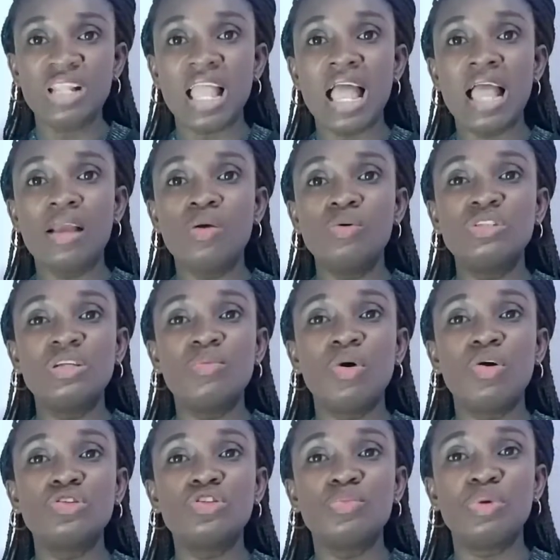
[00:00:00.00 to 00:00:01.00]
I go with him
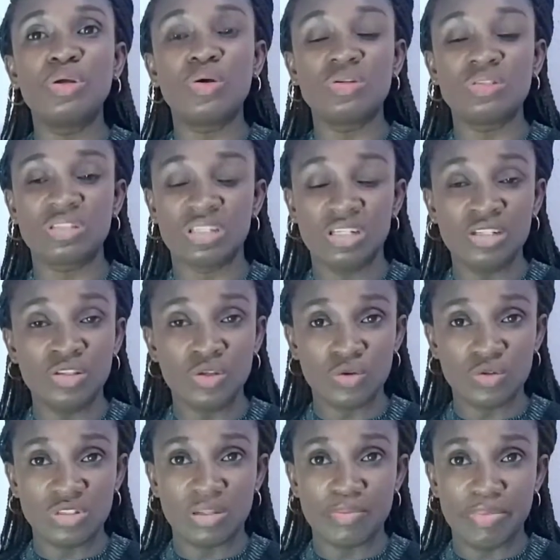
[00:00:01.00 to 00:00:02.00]
also because he
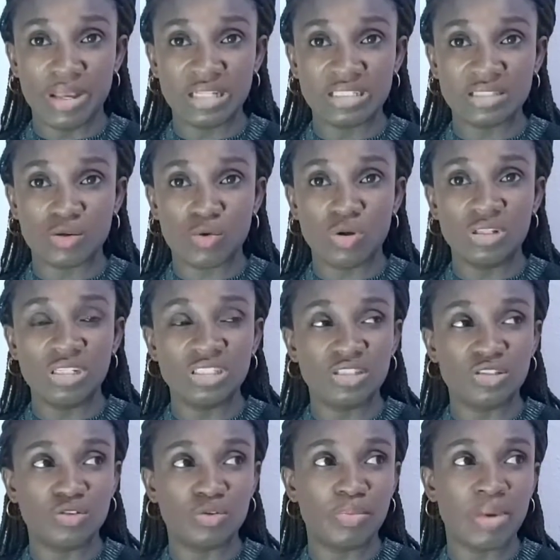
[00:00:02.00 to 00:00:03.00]
knows the best
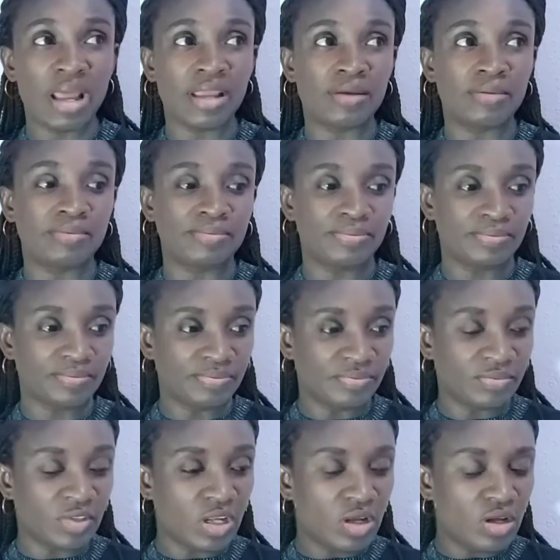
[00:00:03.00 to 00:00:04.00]
quality to buy.
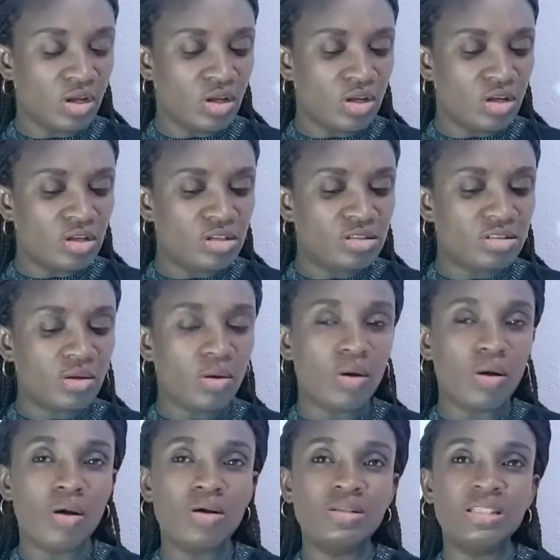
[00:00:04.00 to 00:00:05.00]
So
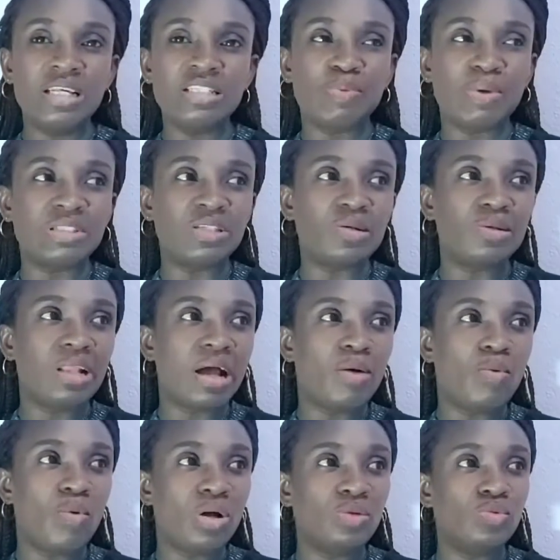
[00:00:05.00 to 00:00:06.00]
on this
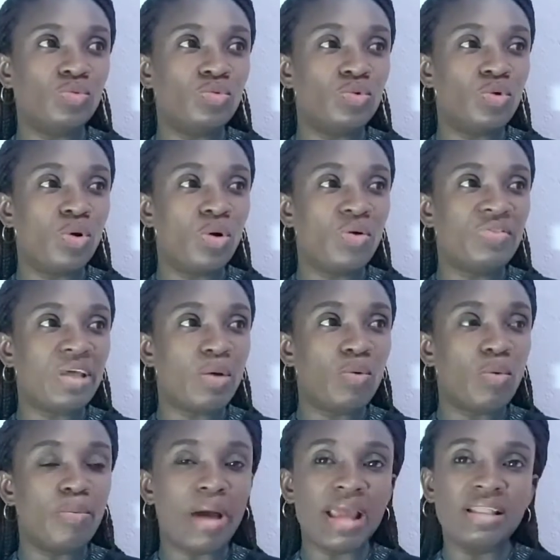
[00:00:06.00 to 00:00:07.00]
particular one, we go there,
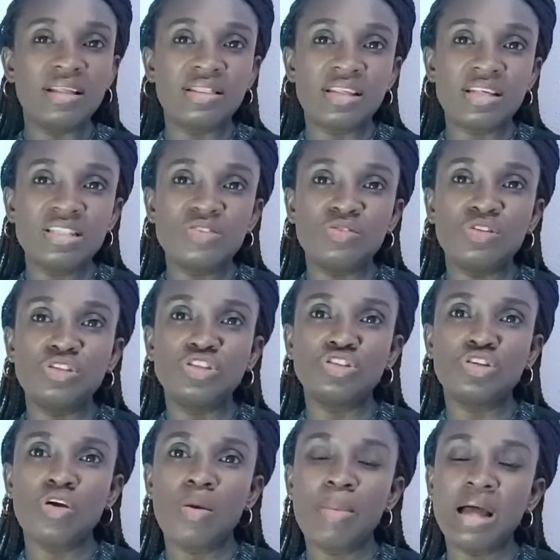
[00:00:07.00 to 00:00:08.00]
we buy the things from the
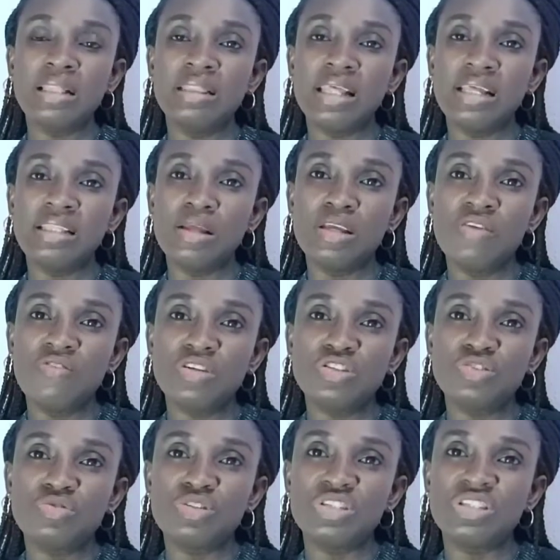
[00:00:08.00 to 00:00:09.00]
shop, and then they give
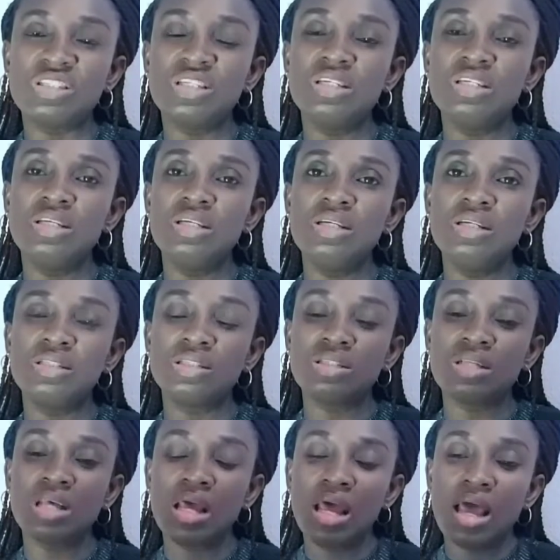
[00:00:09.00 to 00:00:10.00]
us
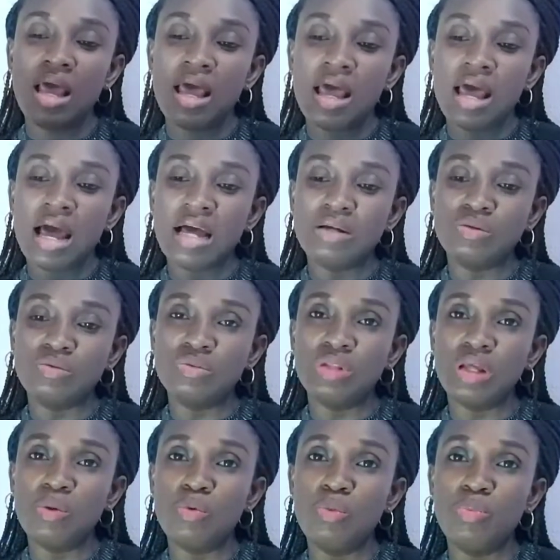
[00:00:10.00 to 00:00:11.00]
receipts, and
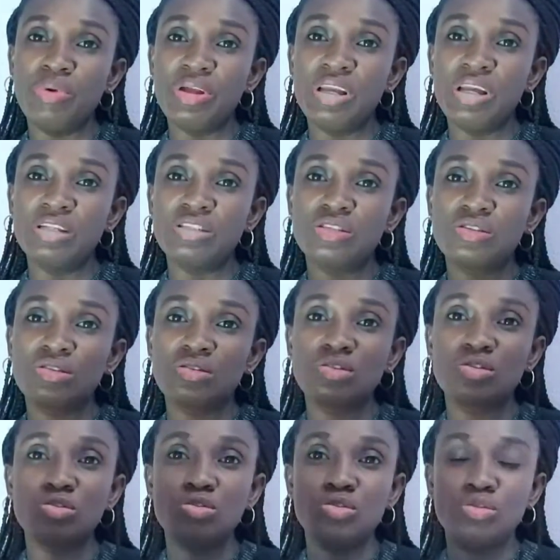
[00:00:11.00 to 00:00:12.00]
then we bring it
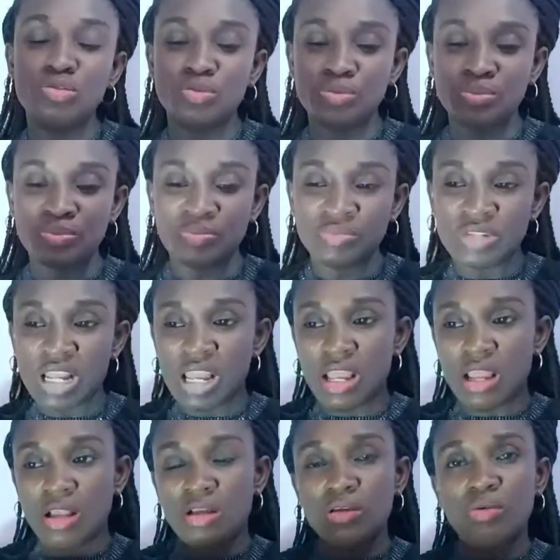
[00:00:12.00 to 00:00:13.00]

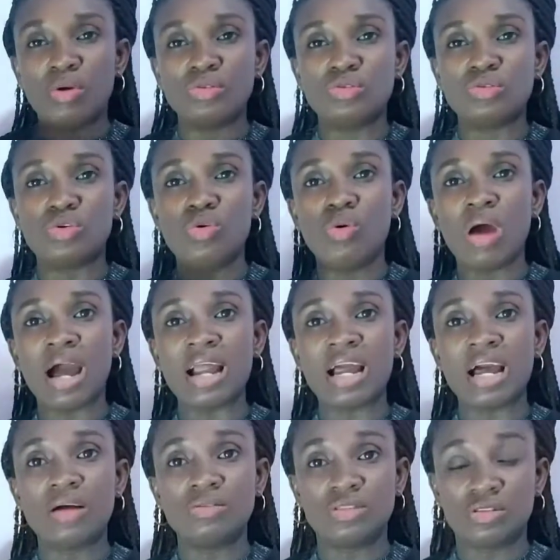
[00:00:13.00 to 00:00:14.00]
to
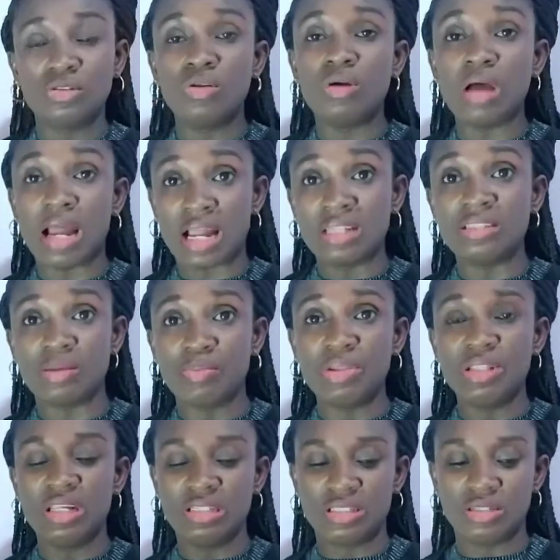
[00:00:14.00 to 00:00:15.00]
account,
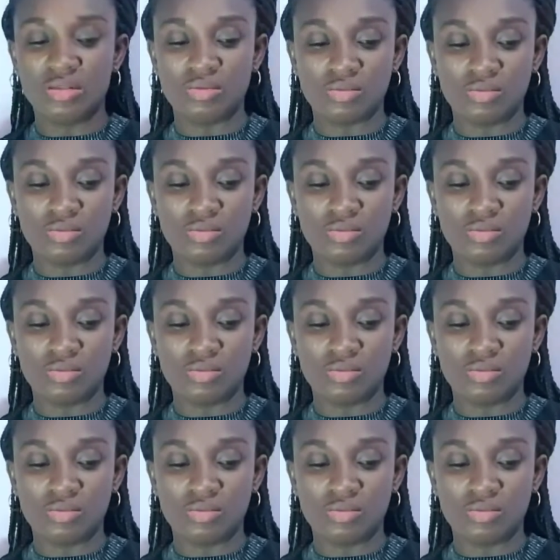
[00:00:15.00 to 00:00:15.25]
accountability.